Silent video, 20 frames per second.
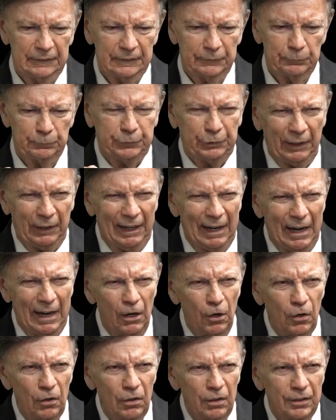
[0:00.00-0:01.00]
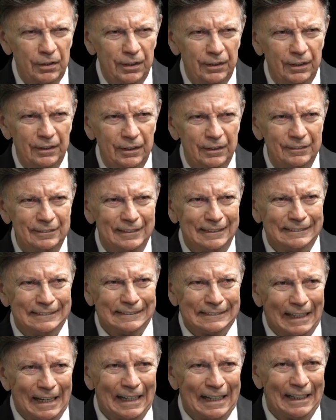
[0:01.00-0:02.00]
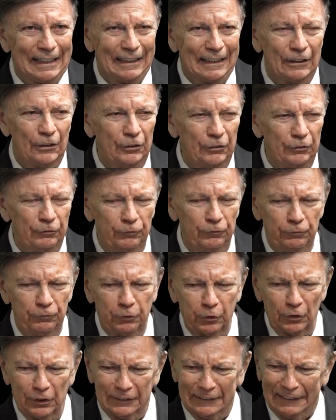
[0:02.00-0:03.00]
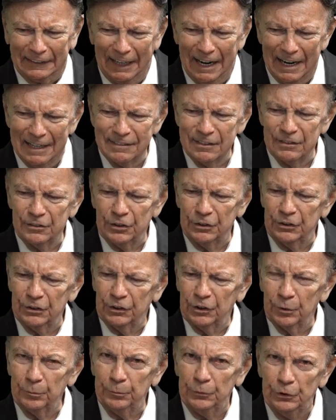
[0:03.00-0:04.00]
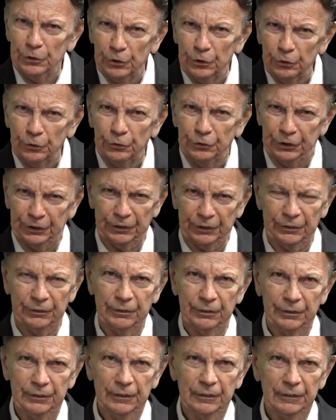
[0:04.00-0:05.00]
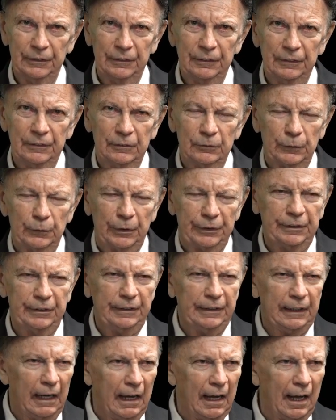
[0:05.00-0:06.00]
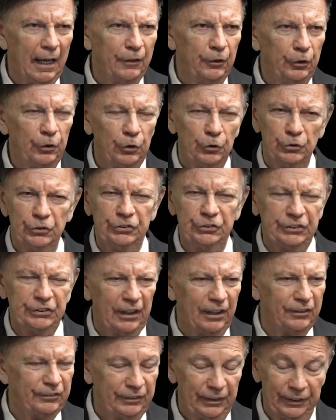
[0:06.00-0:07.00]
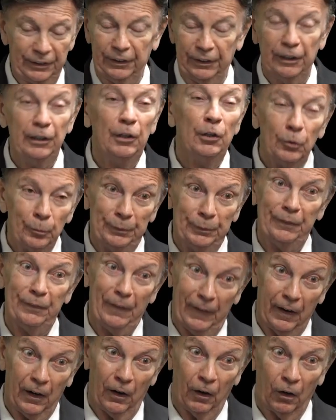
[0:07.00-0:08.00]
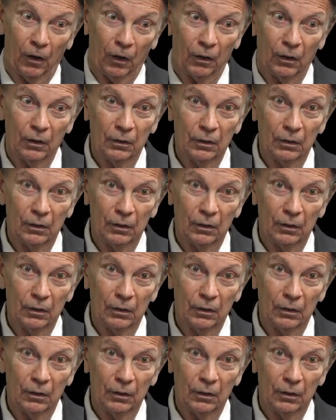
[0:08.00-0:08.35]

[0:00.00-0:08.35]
Prayer is designed for constant communion with God who says He'll be there